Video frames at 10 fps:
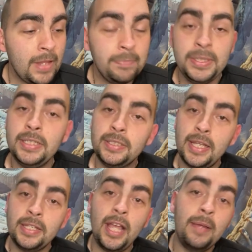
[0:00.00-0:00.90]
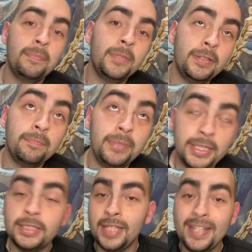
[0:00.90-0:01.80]
Please like,
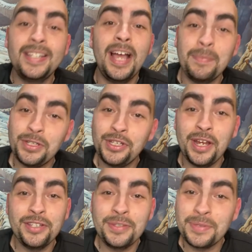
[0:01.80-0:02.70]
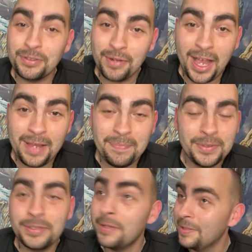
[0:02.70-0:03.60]
comment, share, subscribe.
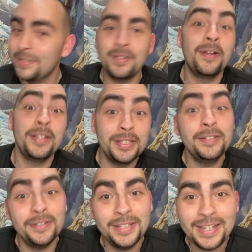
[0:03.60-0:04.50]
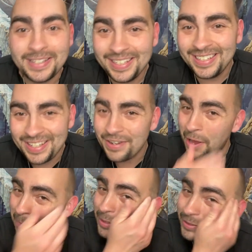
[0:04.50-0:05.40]
Sorry, it's a little late.
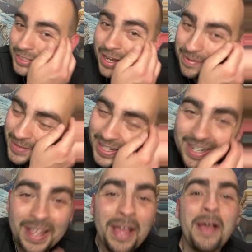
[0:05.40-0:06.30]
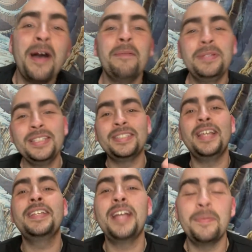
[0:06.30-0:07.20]
I'm a little tired, man. Please
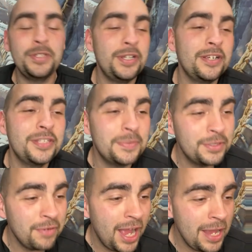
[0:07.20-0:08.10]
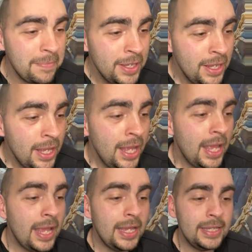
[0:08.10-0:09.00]
like, comment, share, subscribe,
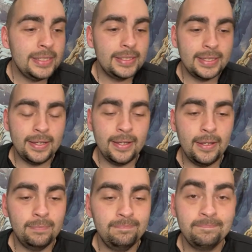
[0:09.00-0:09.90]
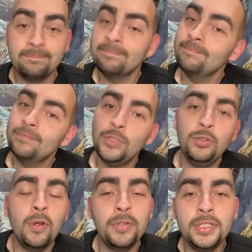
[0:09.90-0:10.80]
and you
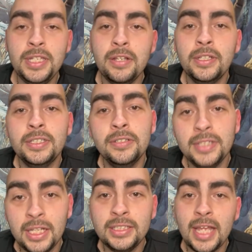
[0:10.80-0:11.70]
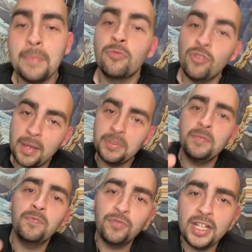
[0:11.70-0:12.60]
know the deal. Until next time, grab
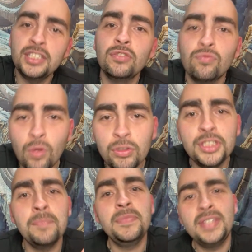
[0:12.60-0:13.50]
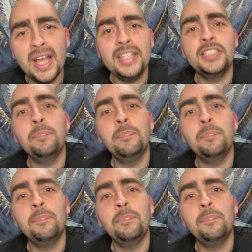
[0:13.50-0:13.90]
some friends and roll some dice,